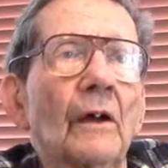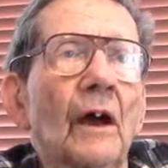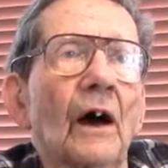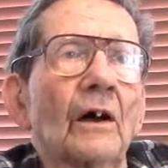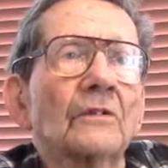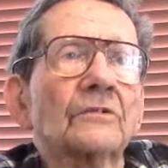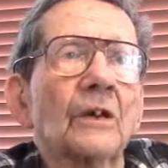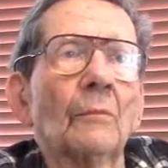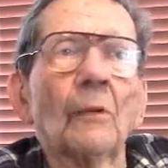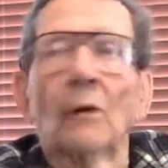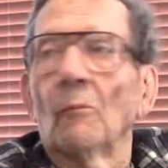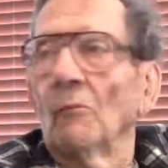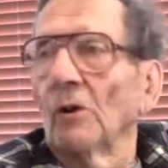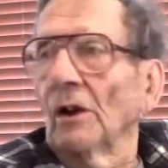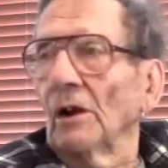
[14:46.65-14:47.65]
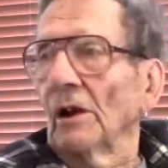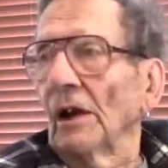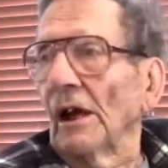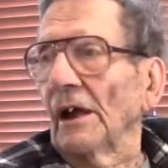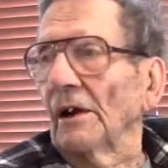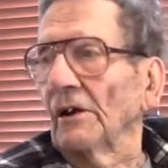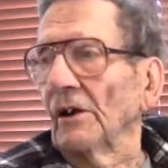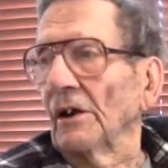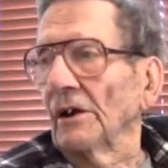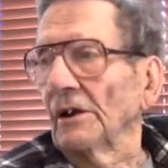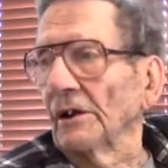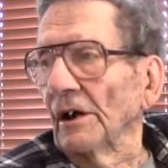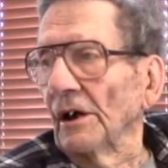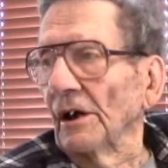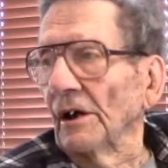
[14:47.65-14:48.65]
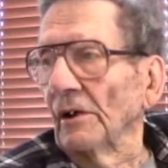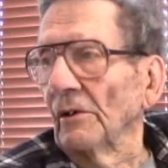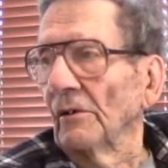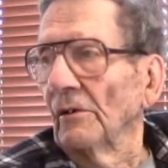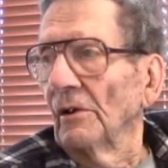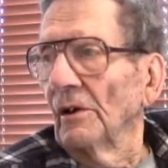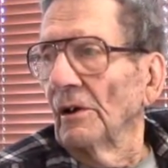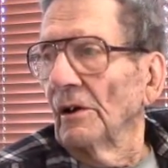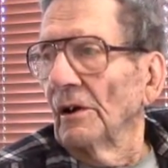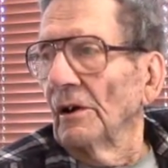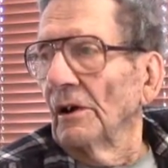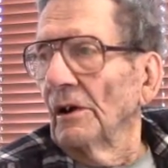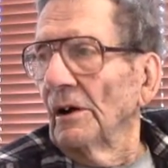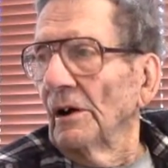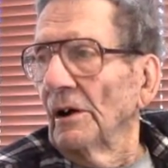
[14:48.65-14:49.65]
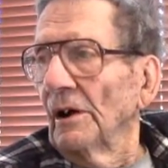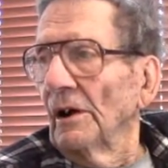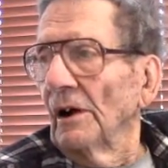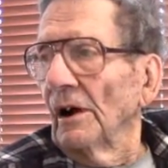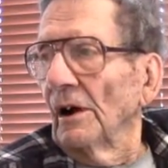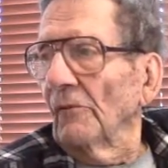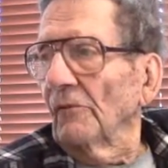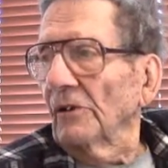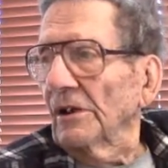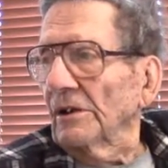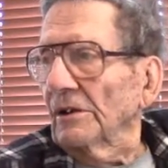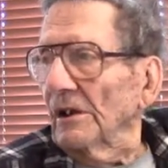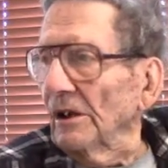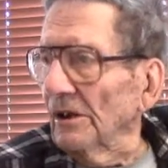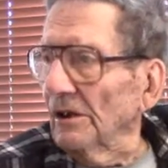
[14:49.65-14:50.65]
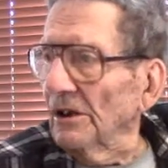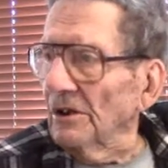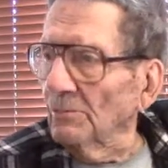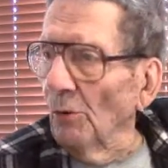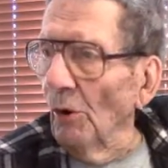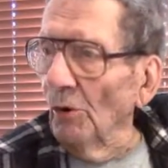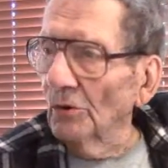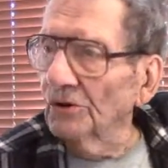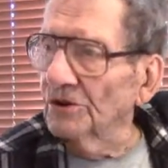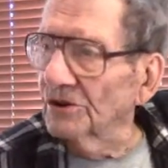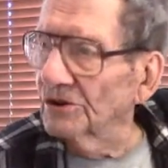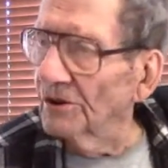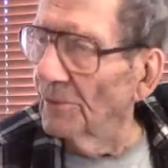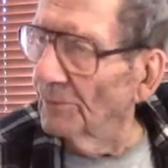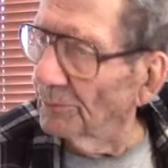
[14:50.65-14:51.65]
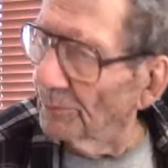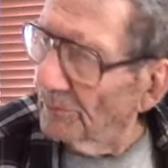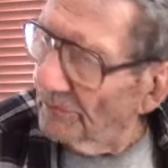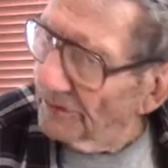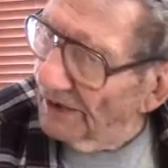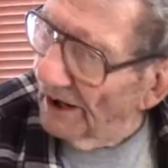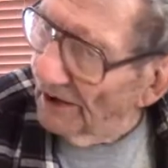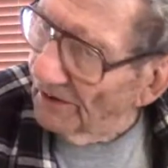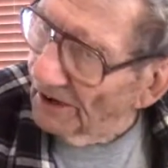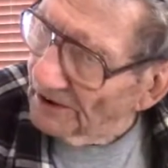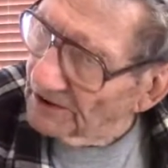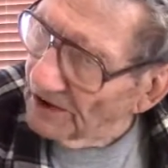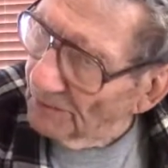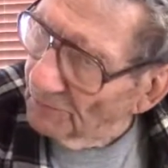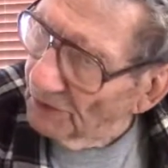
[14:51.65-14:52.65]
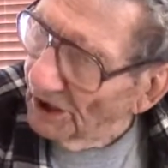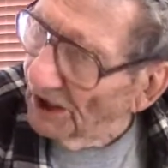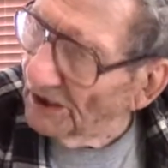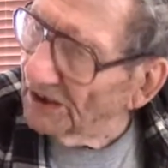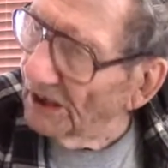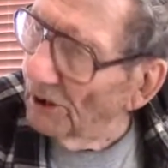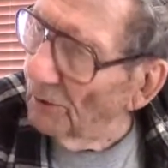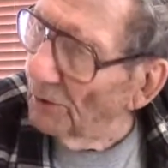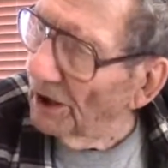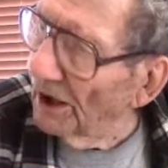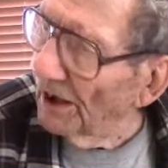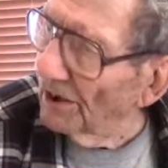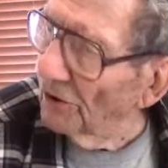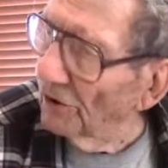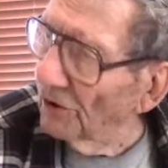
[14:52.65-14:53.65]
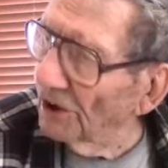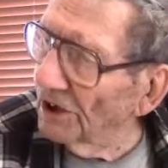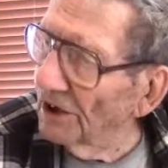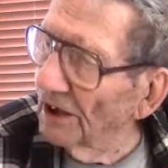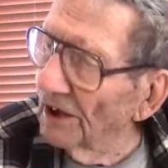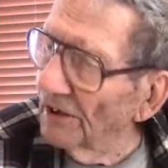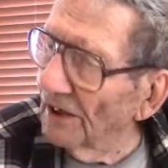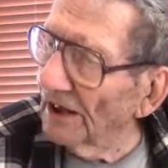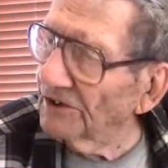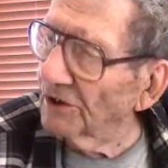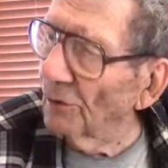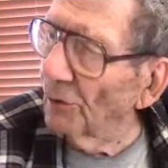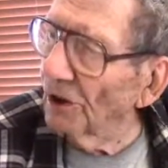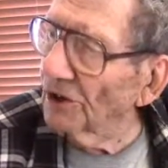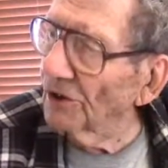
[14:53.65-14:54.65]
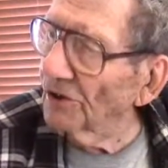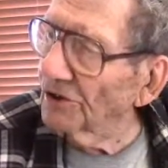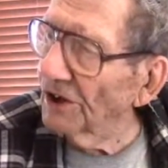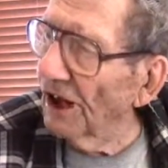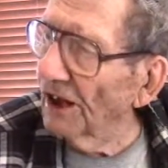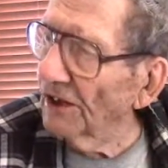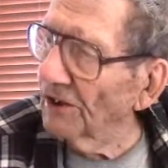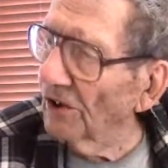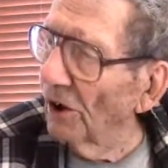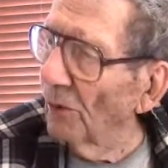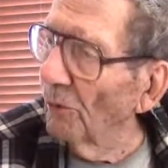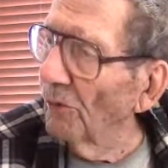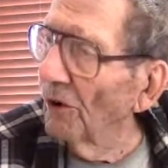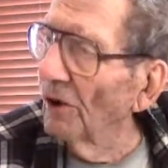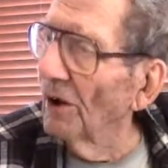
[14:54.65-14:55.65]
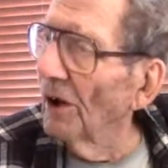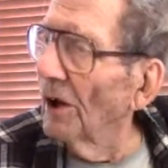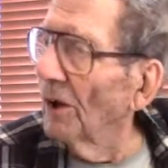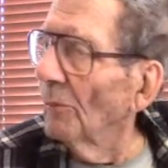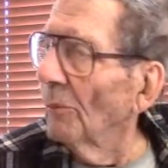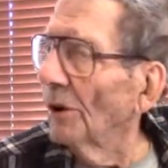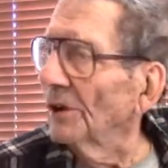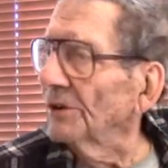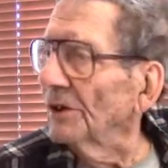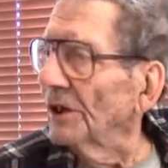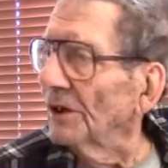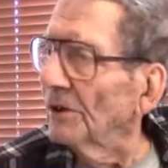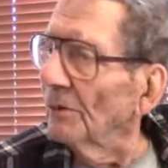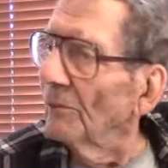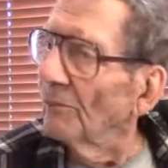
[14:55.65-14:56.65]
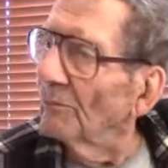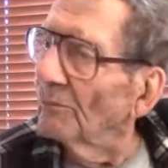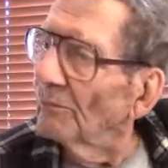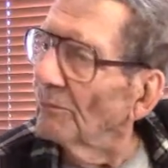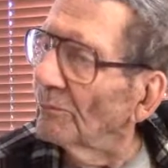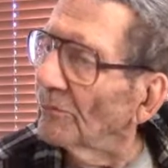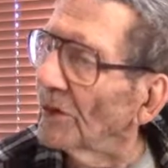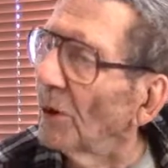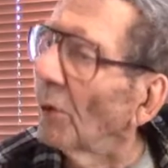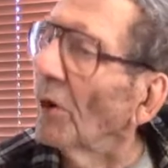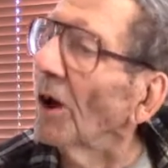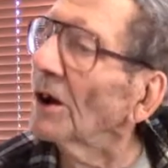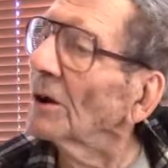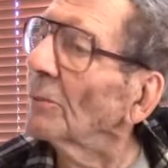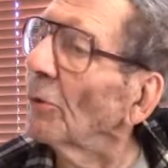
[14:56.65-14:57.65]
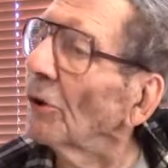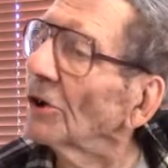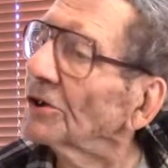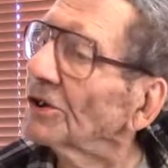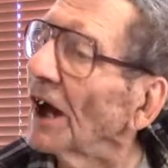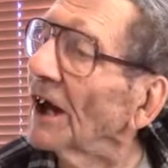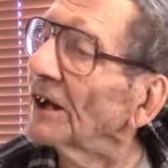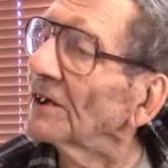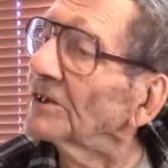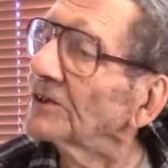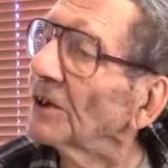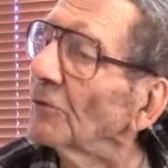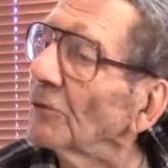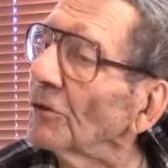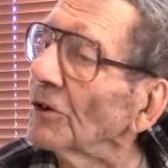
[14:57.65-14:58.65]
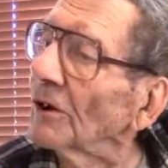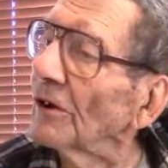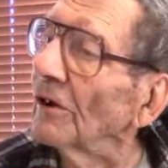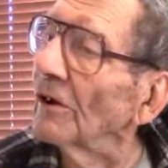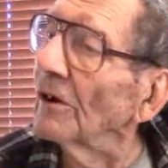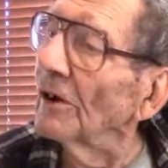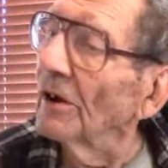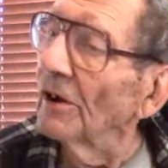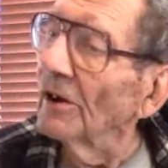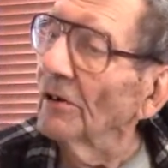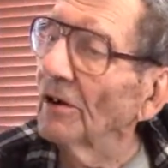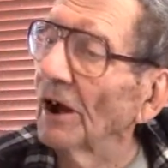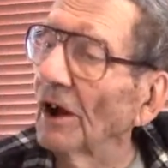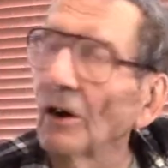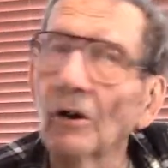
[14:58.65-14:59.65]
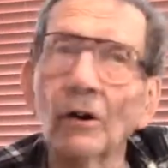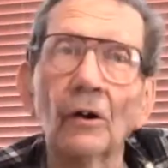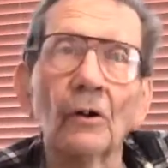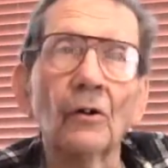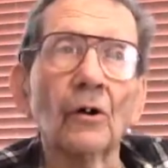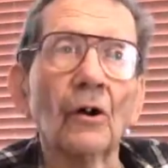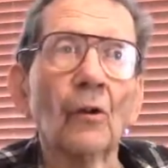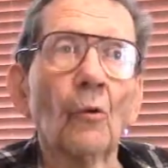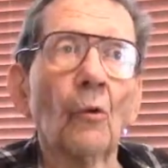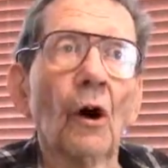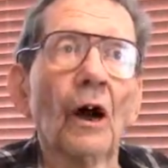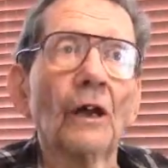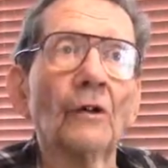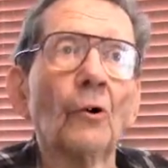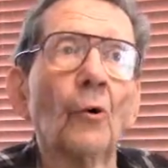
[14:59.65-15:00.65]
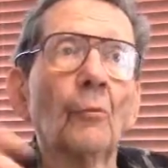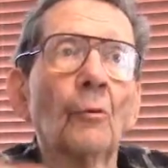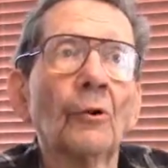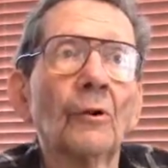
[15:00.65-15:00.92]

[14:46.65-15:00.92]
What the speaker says: Yeah, some of them landed on, I forget, these boats. Yeah, that's something like that we had, only that's a regular tank. But the waterborne tank is different. They're wide open.